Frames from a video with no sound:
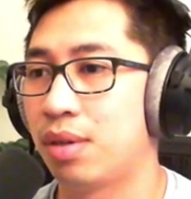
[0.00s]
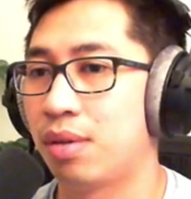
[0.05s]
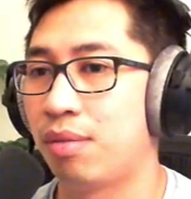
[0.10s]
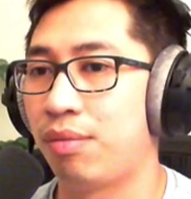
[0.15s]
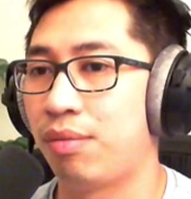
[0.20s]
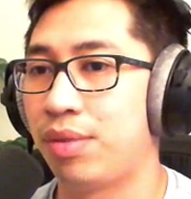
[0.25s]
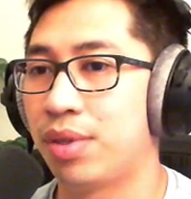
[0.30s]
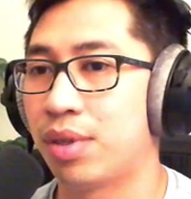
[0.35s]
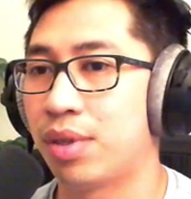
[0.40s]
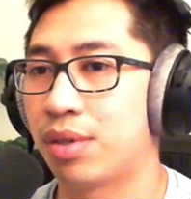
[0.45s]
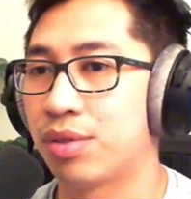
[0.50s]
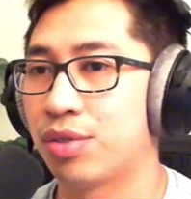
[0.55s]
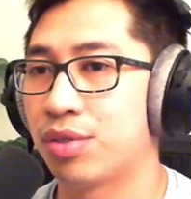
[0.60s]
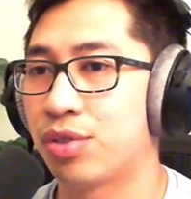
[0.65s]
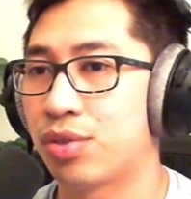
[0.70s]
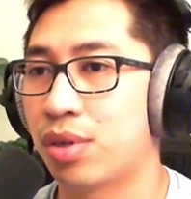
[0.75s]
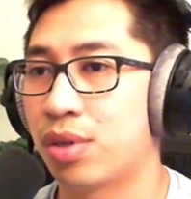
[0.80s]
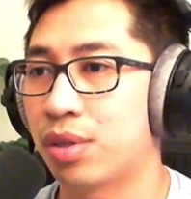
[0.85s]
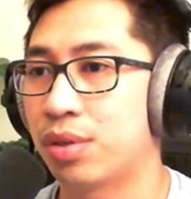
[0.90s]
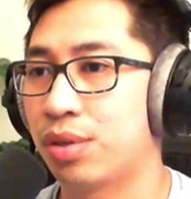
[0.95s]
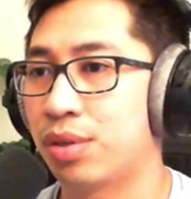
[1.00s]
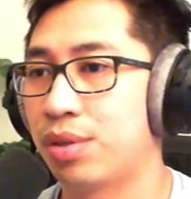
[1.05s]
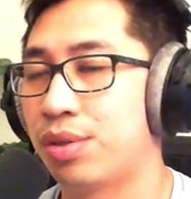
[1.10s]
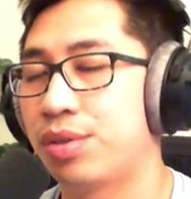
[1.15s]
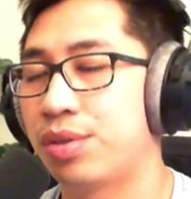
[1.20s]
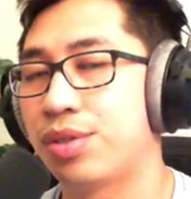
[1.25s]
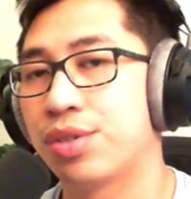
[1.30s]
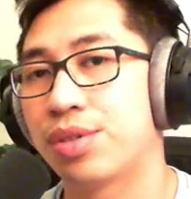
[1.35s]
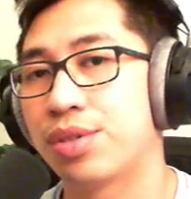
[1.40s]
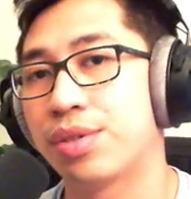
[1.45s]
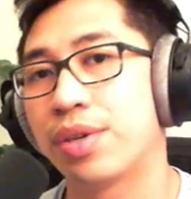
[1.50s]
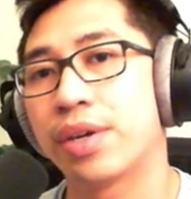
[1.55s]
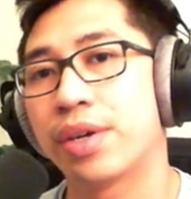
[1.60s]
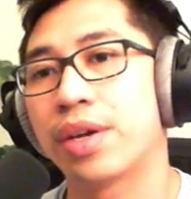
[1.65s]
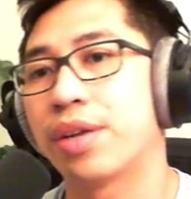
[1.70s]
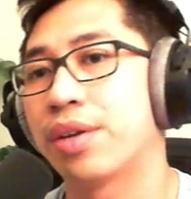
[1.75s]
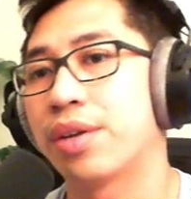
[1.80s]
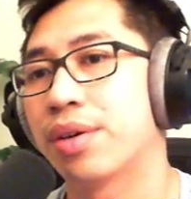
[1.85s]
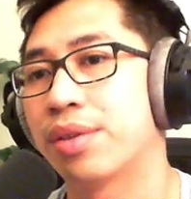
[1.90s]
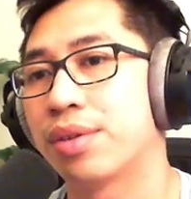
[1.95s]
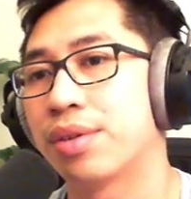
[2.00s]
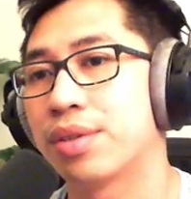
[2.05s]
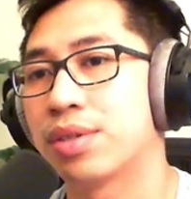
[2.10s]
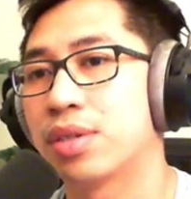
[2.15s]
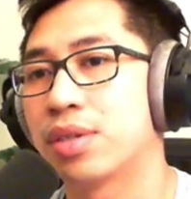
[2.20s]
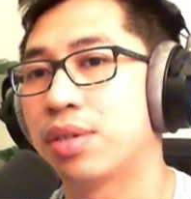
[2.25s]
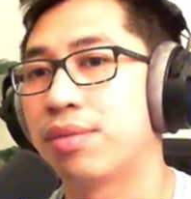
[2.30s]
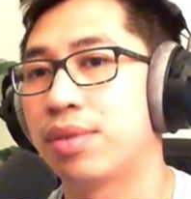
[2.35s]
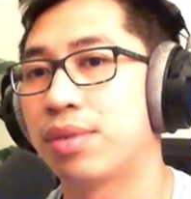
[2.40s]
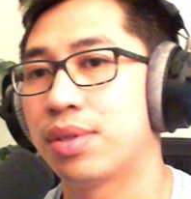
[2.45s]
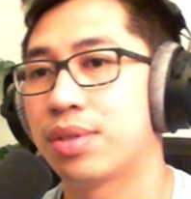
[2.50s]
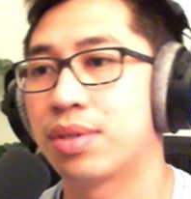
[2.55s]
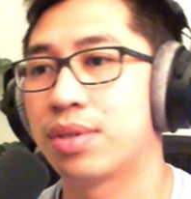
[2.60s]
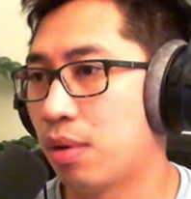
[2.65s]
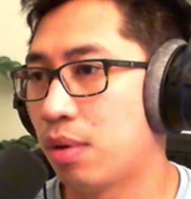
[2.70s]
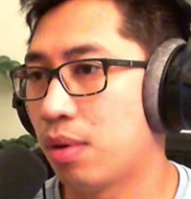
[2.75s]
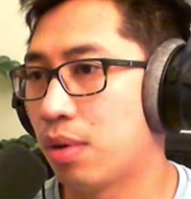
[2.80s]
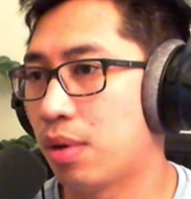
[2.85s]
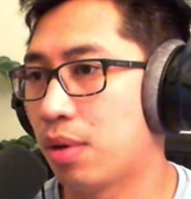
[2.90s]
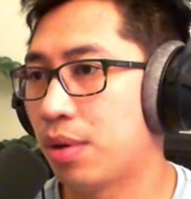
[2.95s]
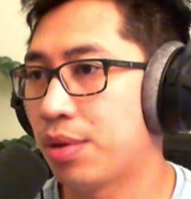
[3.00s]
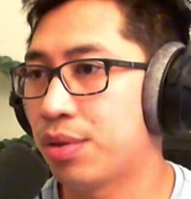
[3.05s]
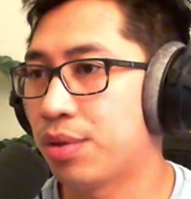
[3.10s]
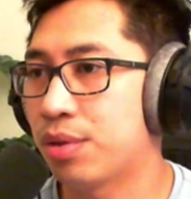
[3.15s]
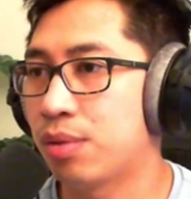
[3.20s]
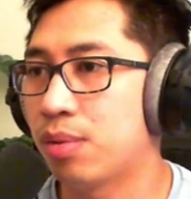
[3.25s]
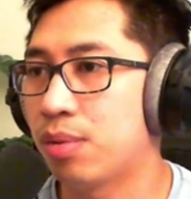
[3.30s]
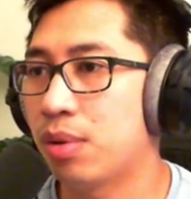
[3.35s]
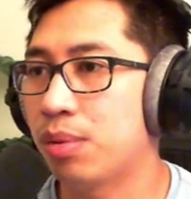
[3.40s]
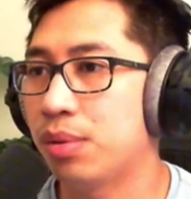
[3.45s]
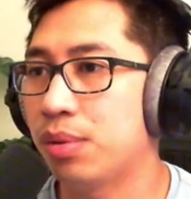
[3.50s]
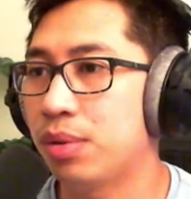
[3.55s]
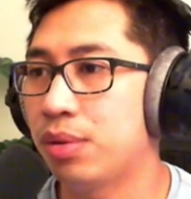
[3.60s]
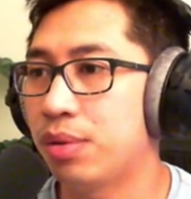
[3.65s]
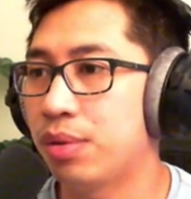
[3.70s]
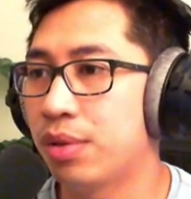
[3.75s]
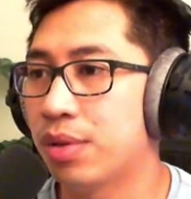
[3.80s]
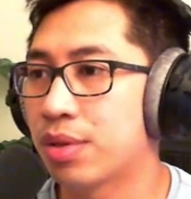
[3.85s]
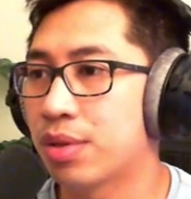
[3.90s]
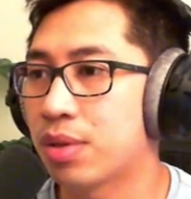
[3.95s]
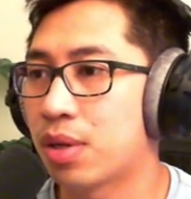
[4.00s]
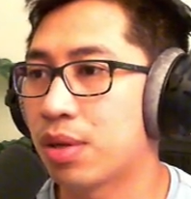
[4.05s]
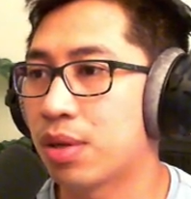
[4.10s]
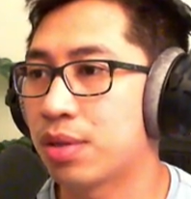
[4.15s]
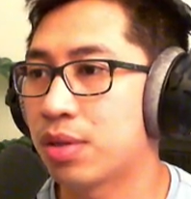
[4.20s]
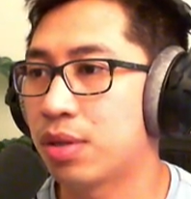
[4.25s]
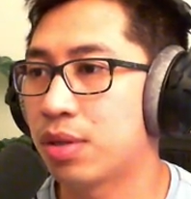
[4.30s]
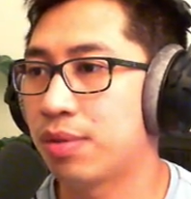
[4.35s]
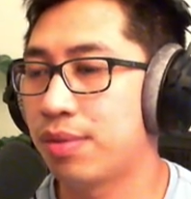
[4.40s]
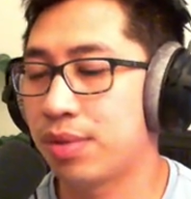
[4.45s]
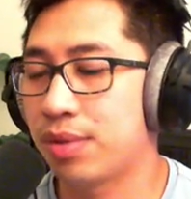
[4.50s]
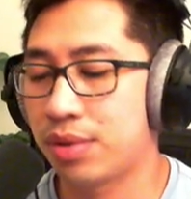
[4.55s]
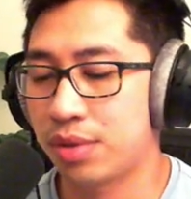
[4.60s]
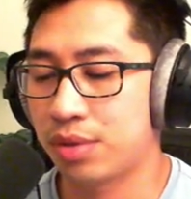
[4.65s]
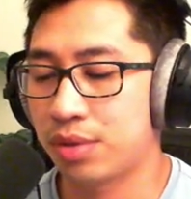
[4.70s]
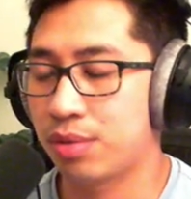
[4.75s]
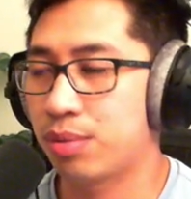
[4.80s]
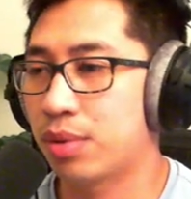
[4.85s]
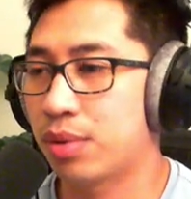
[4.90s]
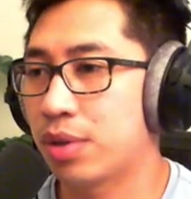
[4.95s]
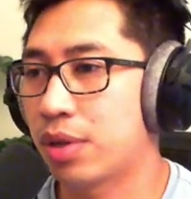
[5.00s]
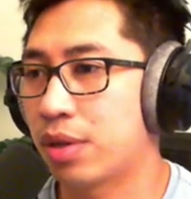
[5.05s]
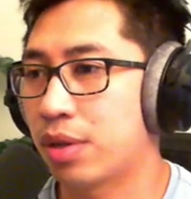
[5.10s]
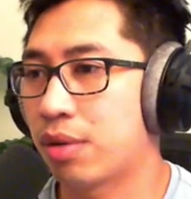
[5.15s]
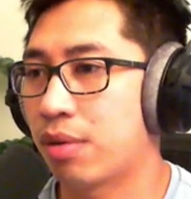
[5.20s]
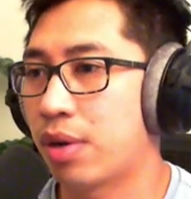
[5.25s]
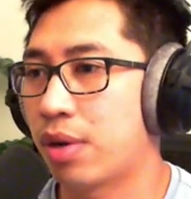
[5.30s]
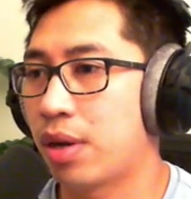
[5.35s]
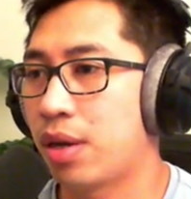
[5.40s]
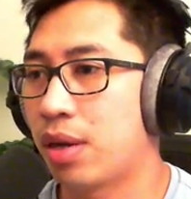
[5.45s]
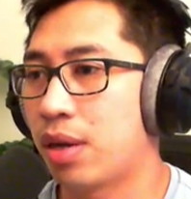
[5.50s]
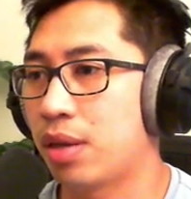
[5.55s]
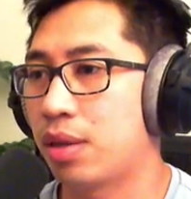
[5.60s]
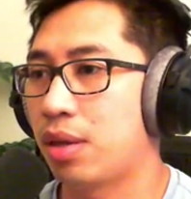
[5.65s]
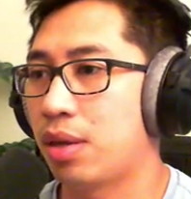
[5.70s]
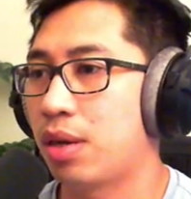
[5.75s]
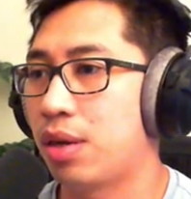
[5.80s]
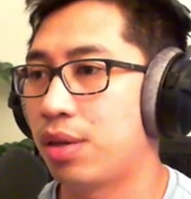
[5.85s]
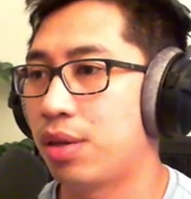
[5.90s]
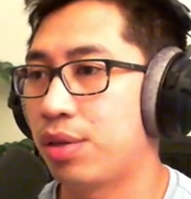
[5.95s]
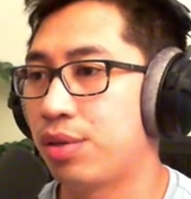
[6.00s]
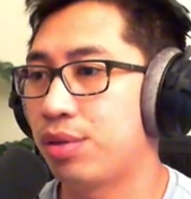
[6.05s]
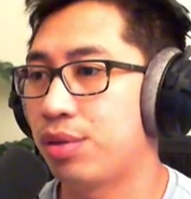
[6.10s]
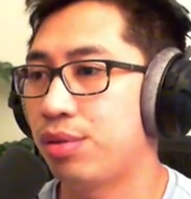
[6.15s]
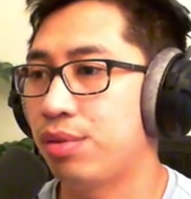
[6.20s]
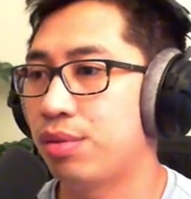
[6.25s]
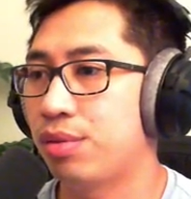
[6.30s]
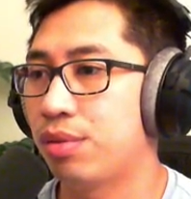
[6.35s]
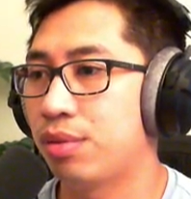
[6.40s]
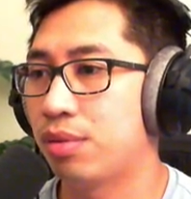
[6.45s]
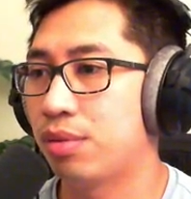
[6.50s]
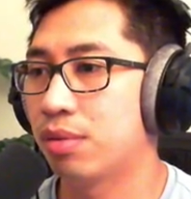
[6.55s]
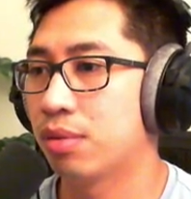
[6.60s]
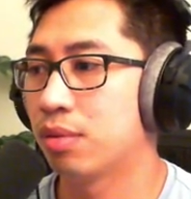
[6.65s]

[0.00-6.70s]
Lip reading: via constructor, just like any other service. All right, so what we'll do in this AuthService is we're going to create a new